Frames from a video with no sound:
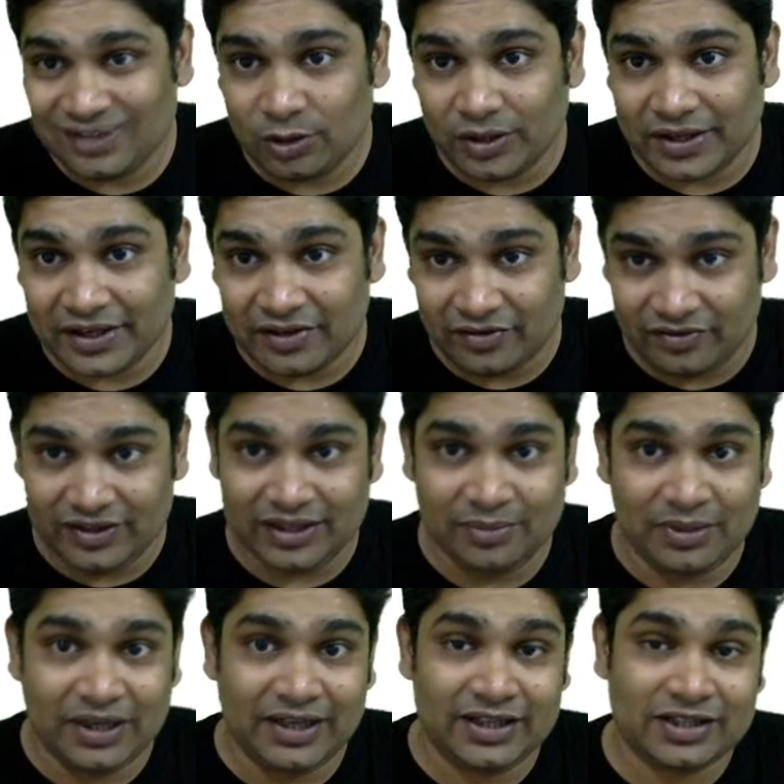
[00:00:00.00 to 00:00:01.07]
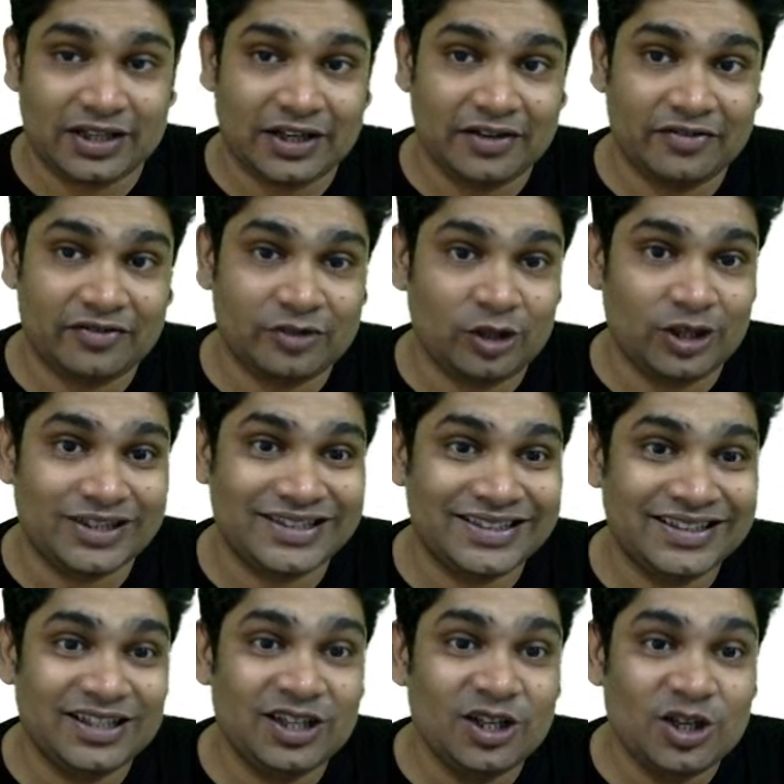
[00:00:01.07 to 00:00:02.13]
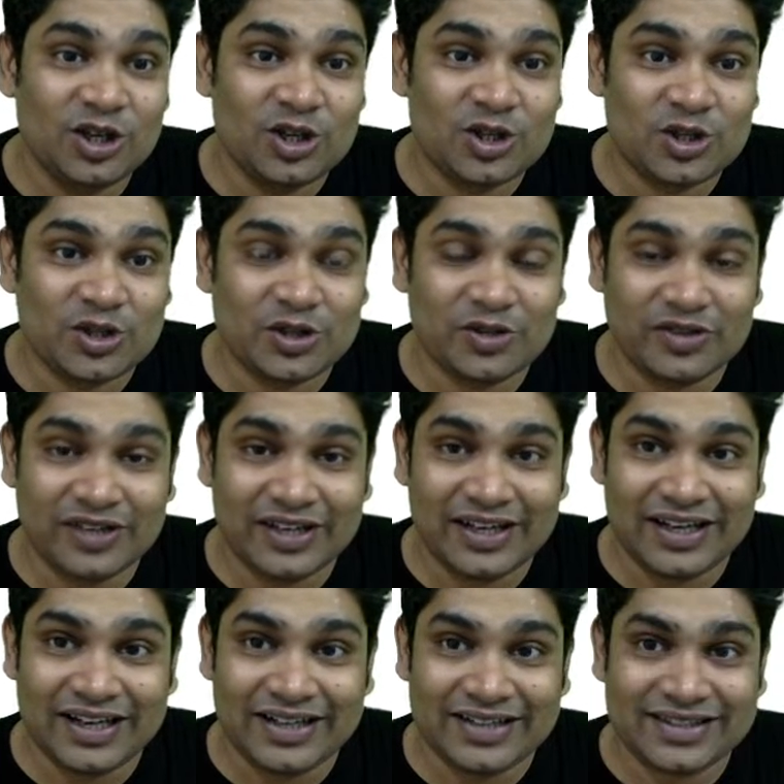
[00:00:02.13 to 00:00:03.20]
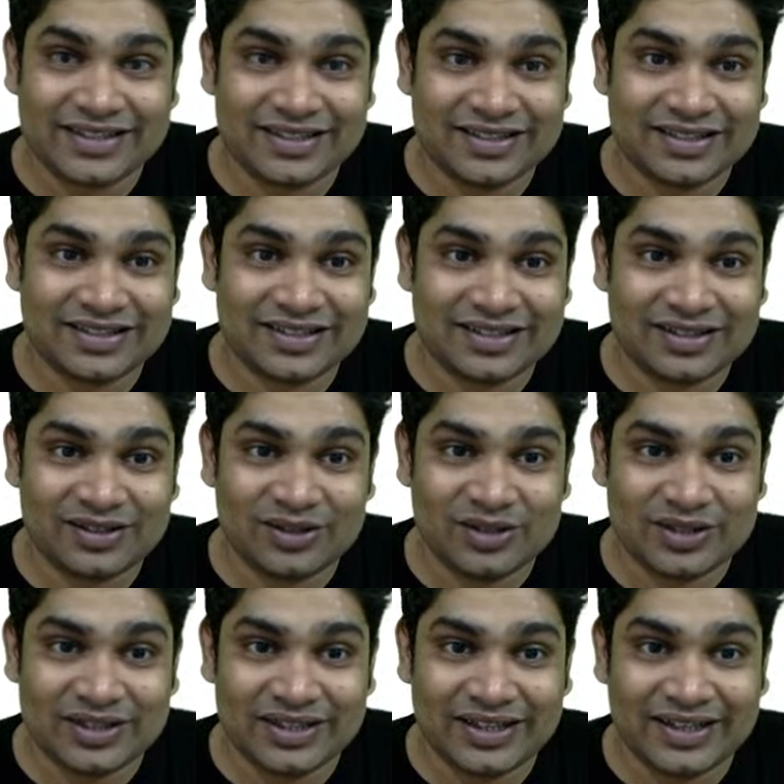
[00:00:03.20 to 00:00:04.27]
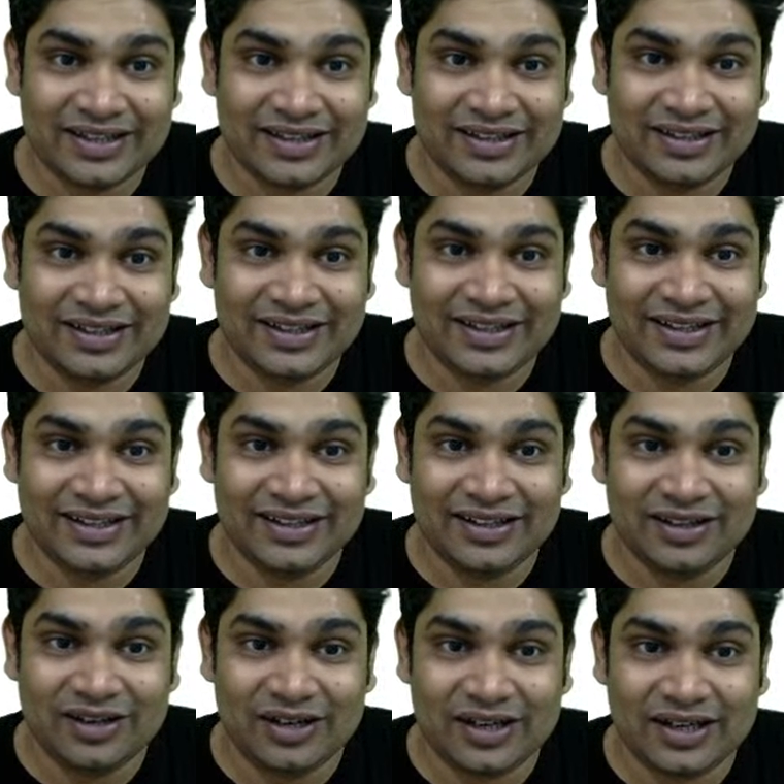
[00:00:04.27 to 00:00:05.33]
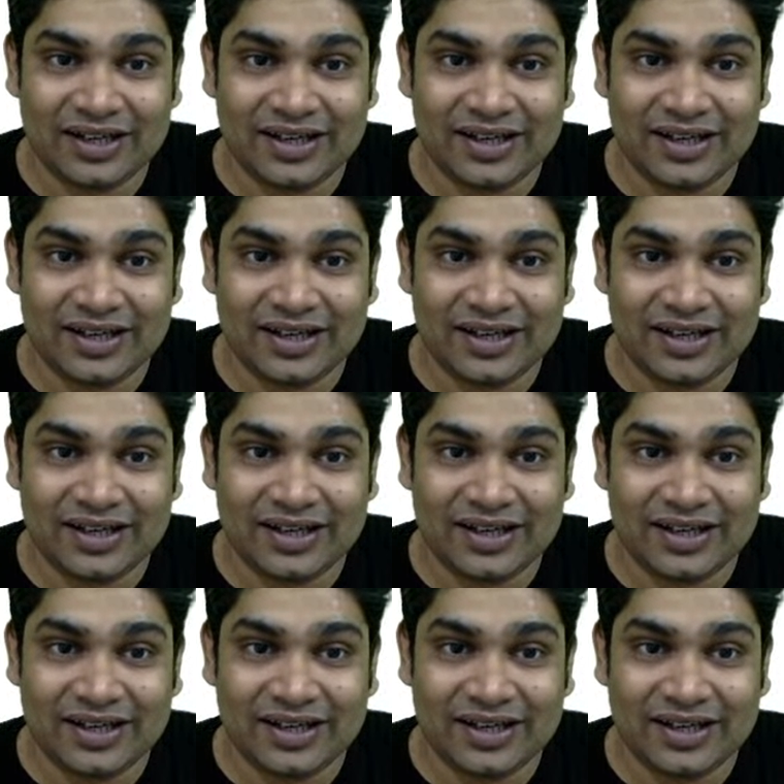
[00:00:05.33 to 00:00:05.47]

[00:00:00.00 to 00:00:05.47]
Okay, with a minus sign, of course. So you will realize cos integral E dot